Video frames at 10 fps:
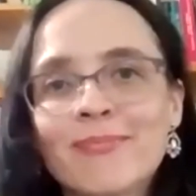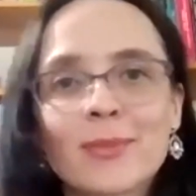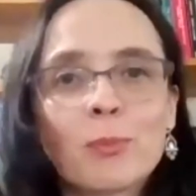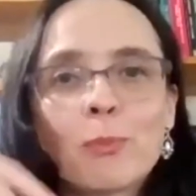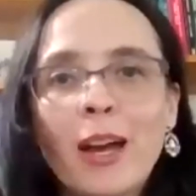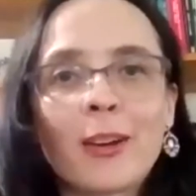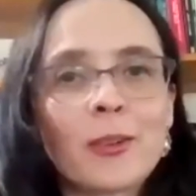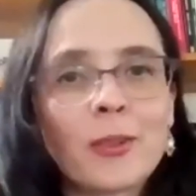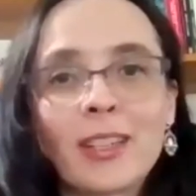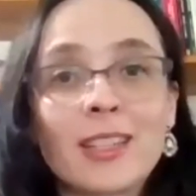
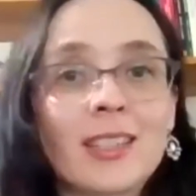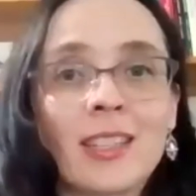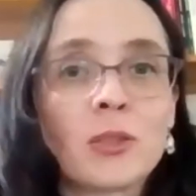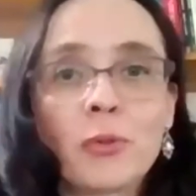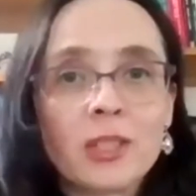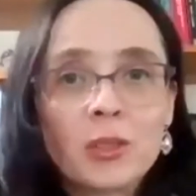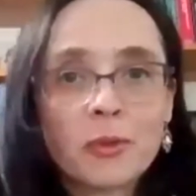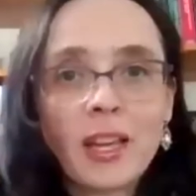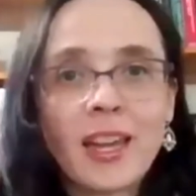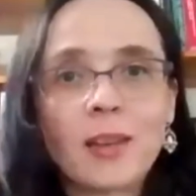spiral and it
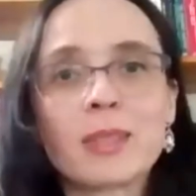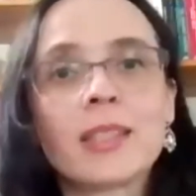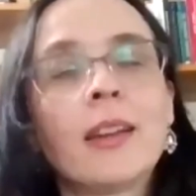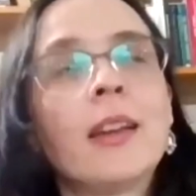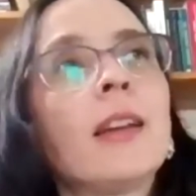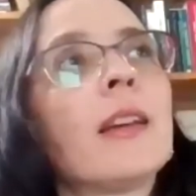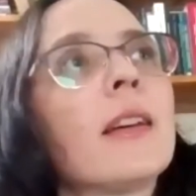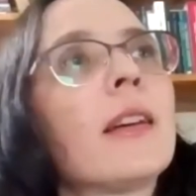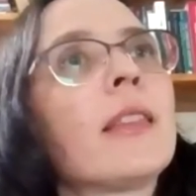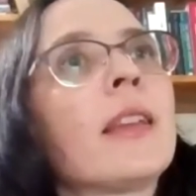flames,
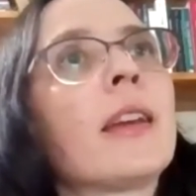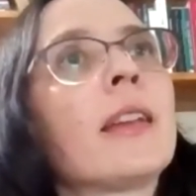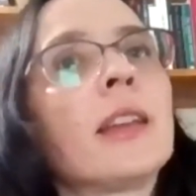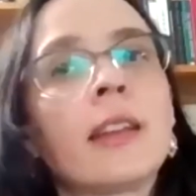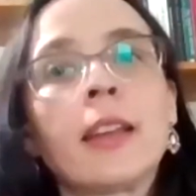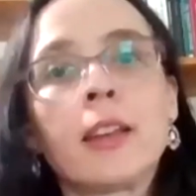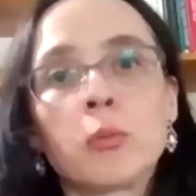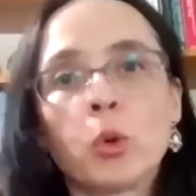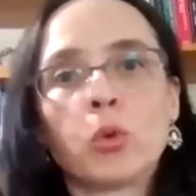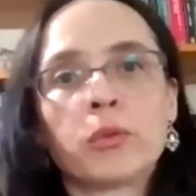and then it
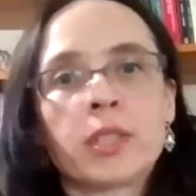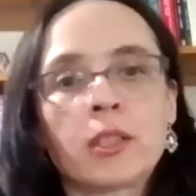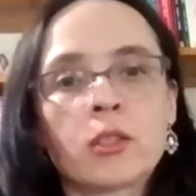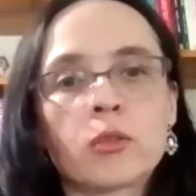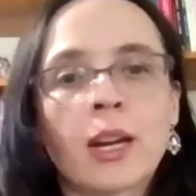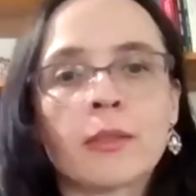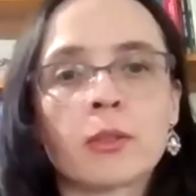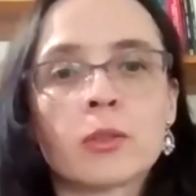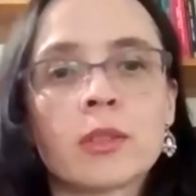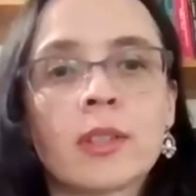moves, it
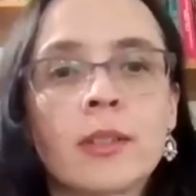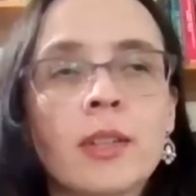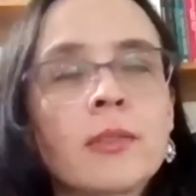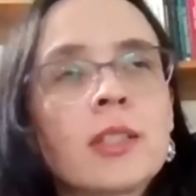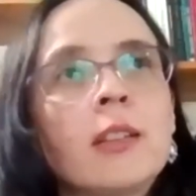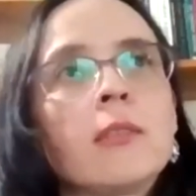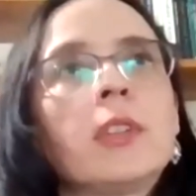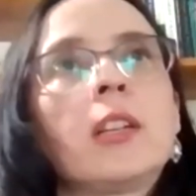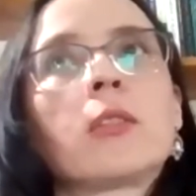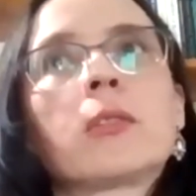travels. I've seen
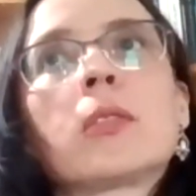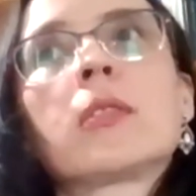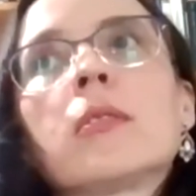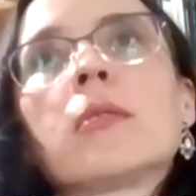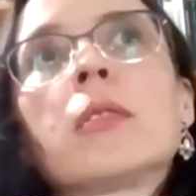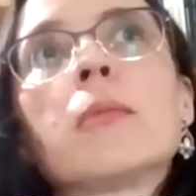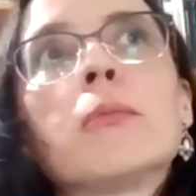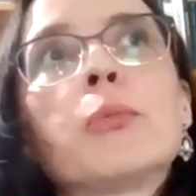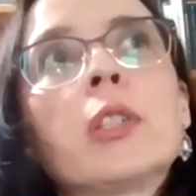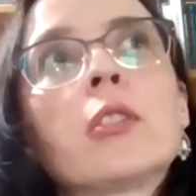videos
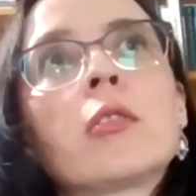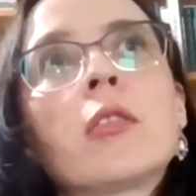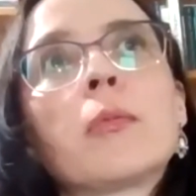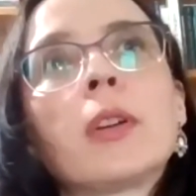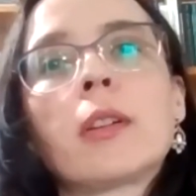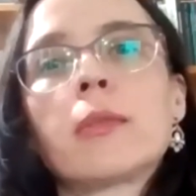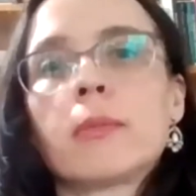from British Columbia